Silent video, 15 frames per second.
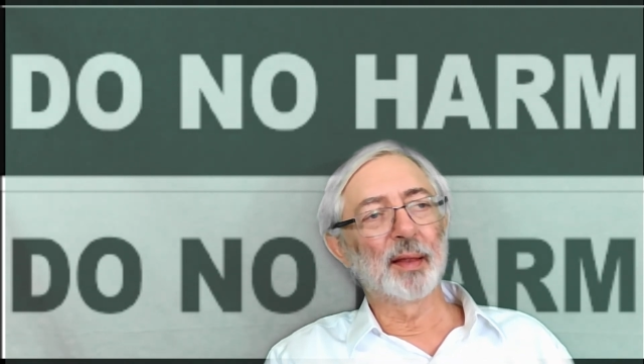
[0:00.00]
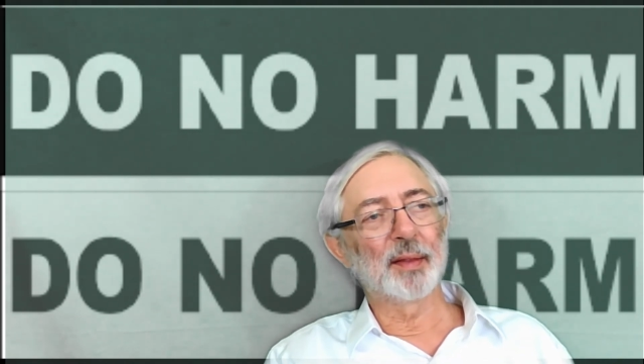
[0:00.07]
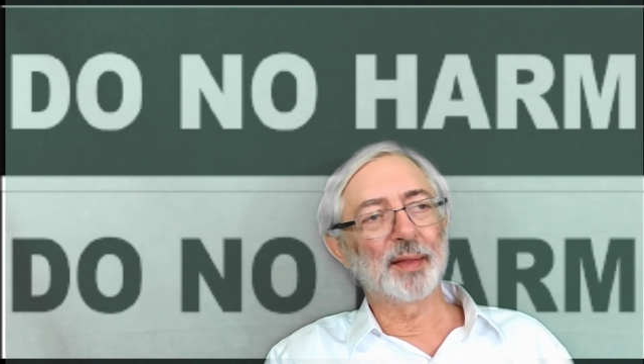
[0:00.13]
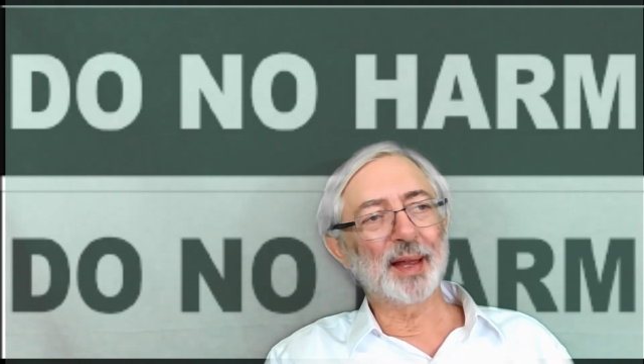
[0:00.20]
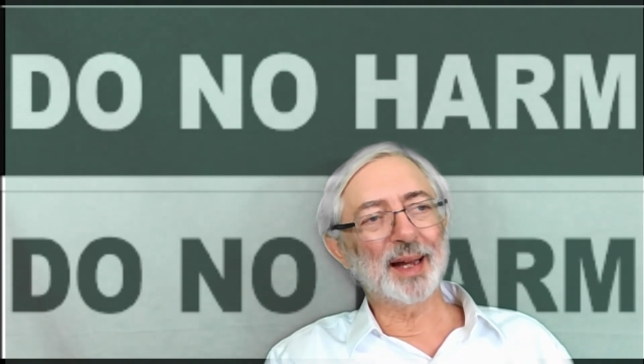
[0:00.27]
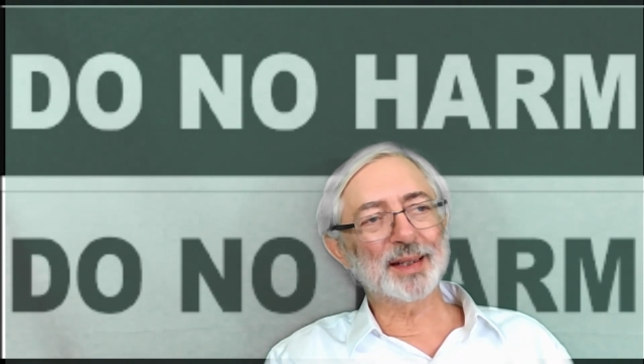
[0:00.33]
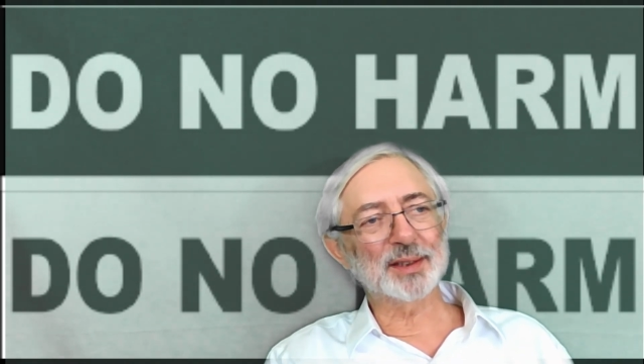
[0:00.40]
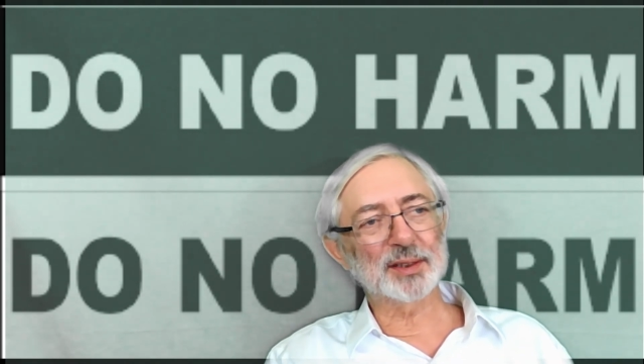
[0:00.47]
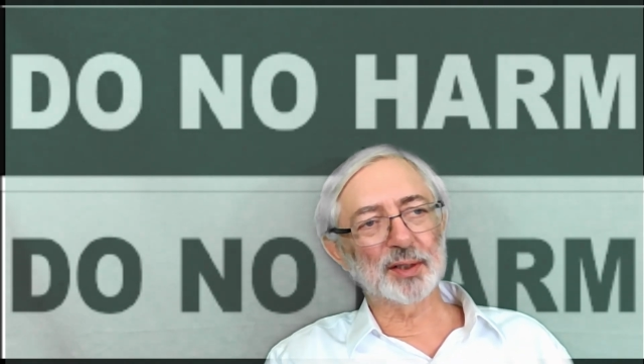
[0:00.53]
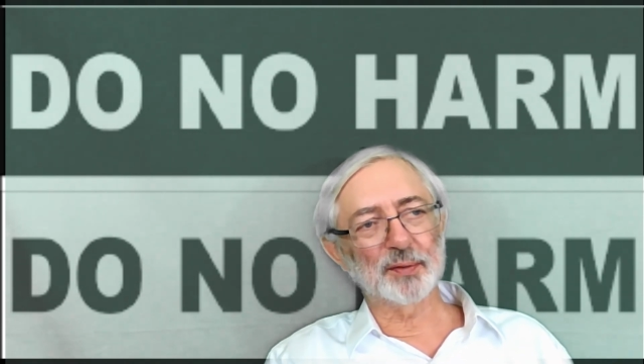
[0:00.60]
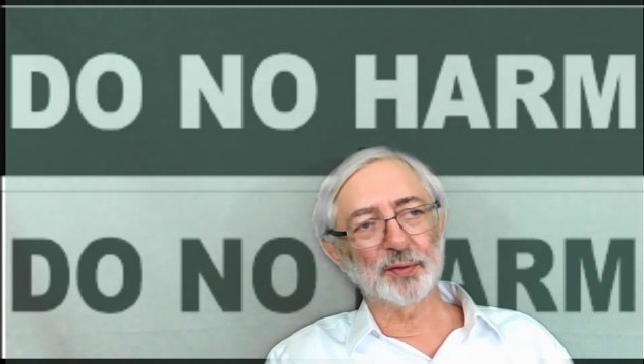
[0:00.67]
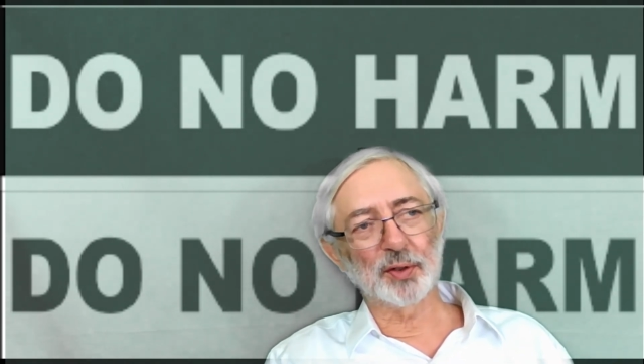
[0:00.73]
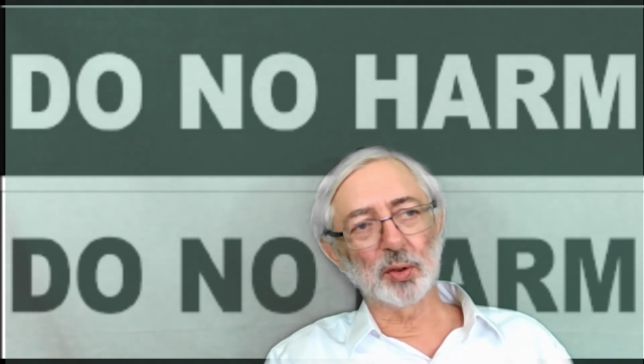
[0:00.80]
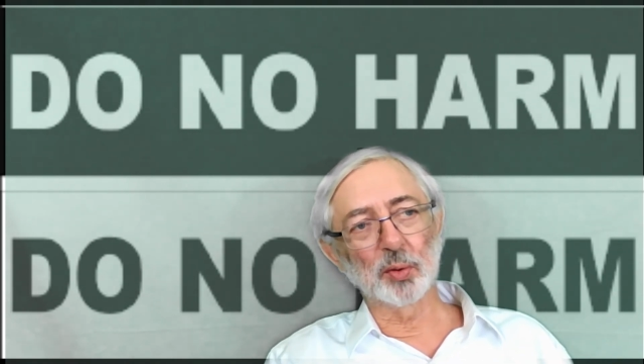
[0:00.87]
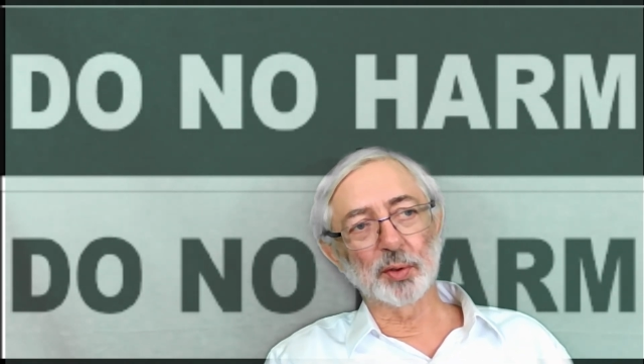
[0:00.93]
That is the
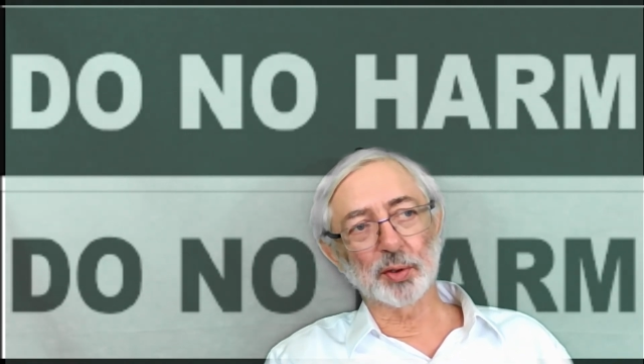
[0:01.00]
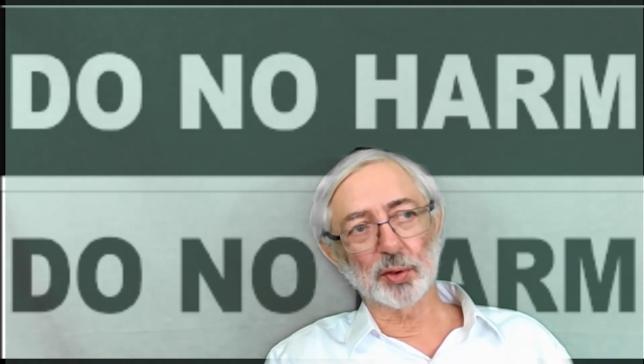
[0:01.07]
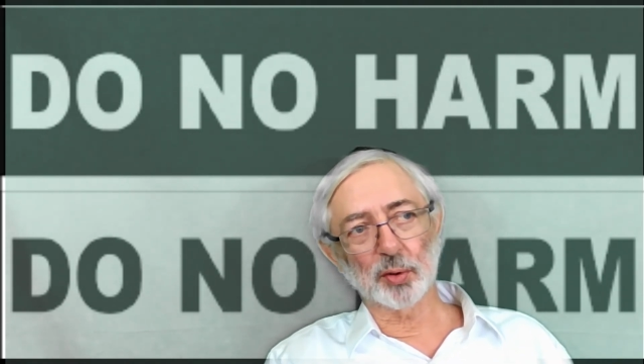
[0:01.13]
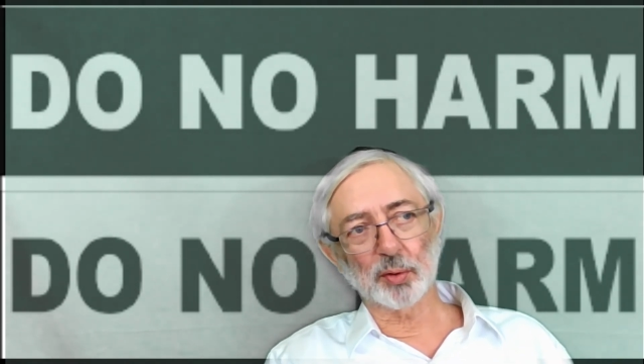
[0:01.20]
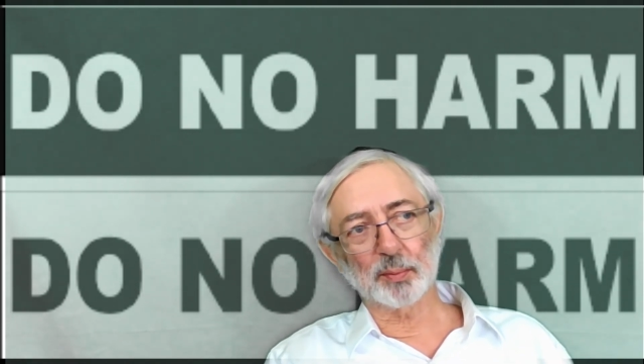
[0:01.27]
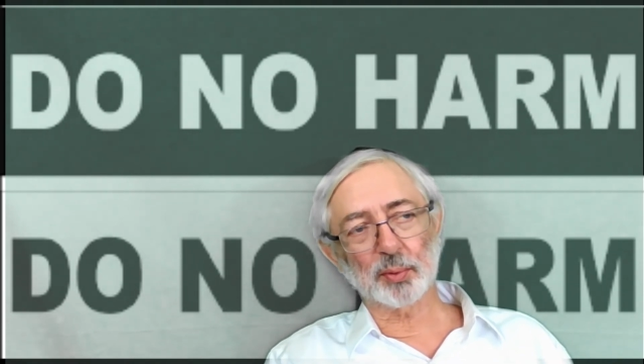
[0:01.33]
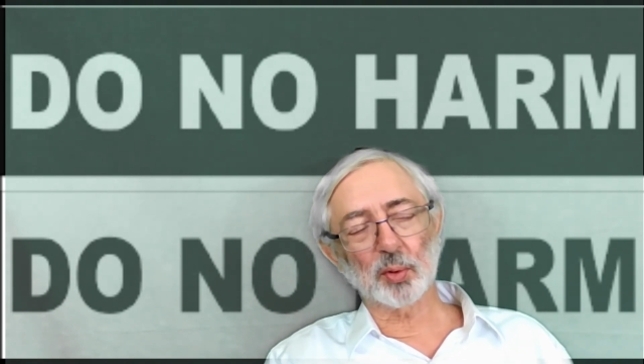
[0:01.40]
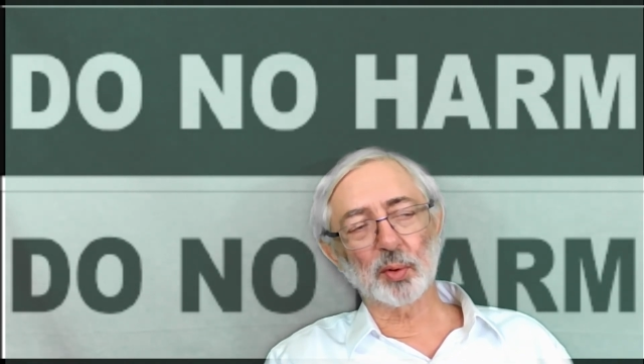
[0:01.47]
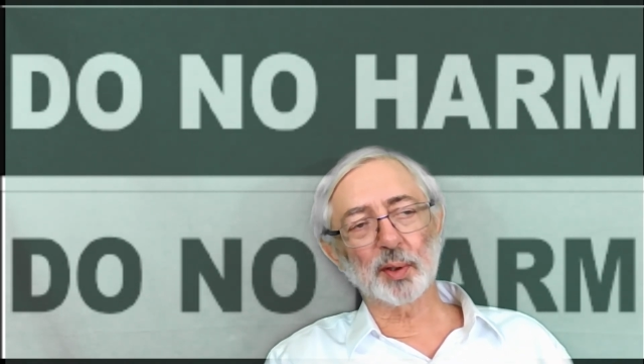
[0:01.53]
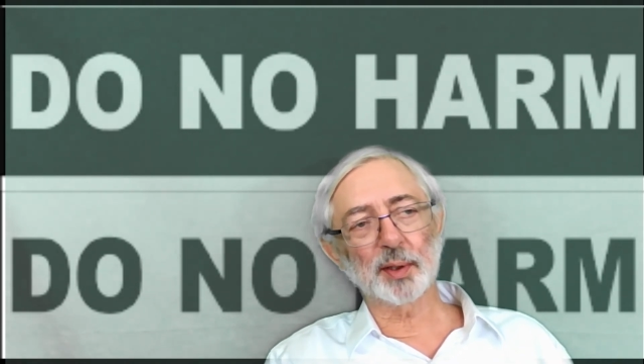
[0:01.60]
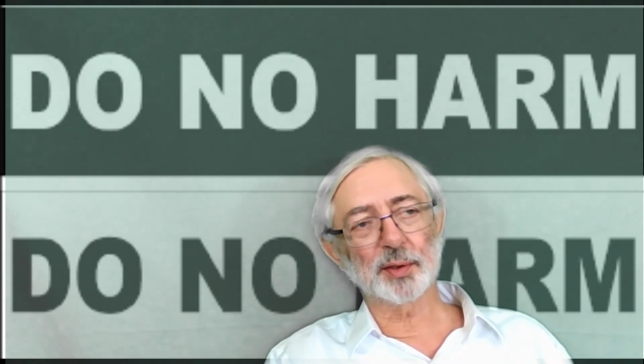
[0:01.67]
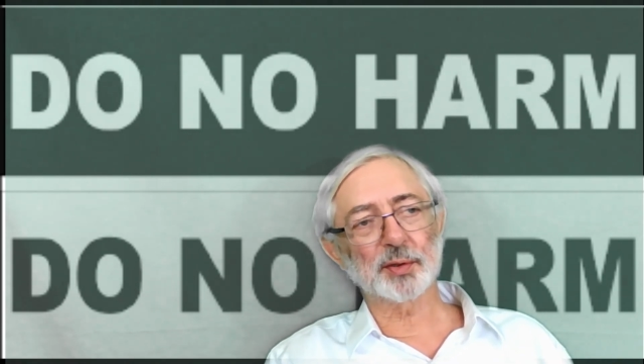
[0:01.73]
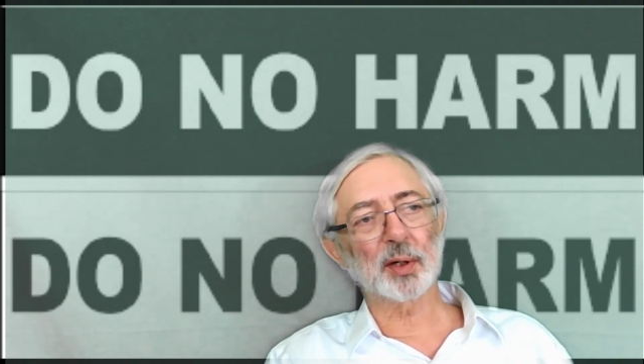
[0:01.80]
view that your employees